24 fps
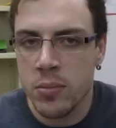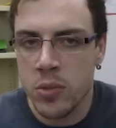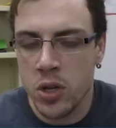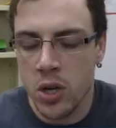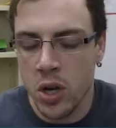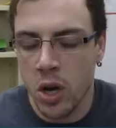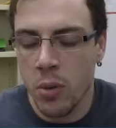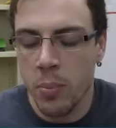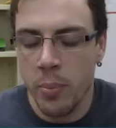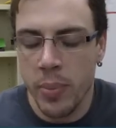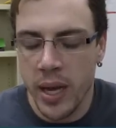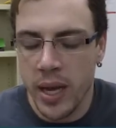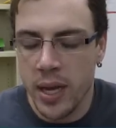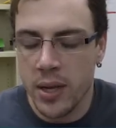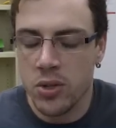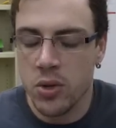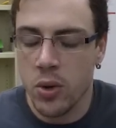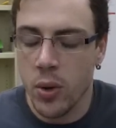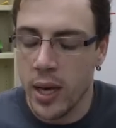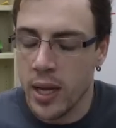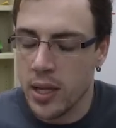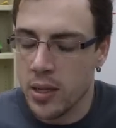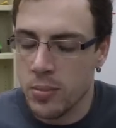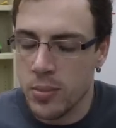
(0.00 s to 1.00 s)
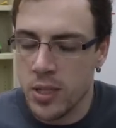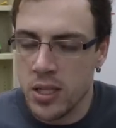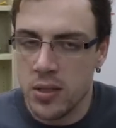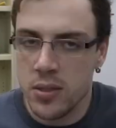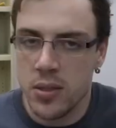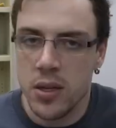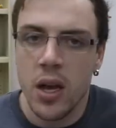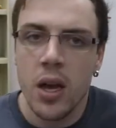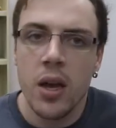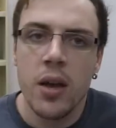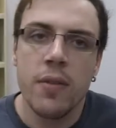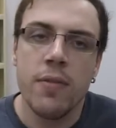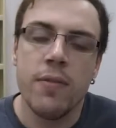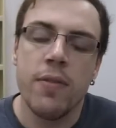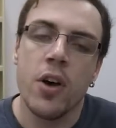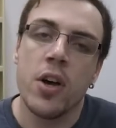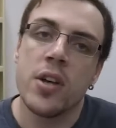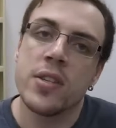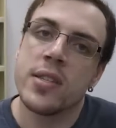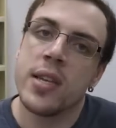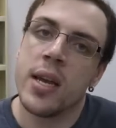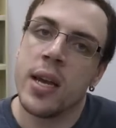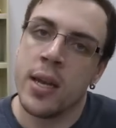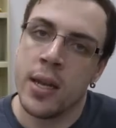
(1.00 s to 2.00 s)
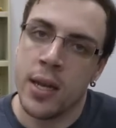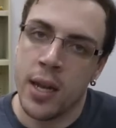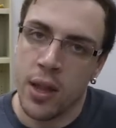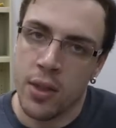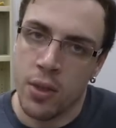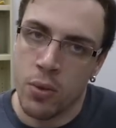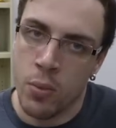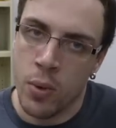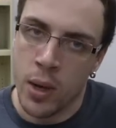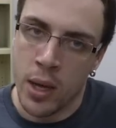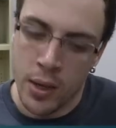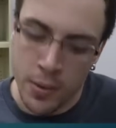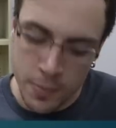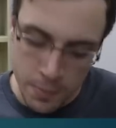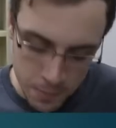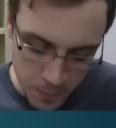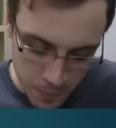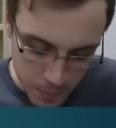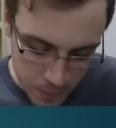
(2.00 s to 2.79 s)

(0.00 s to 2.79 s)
compound or element versus another one.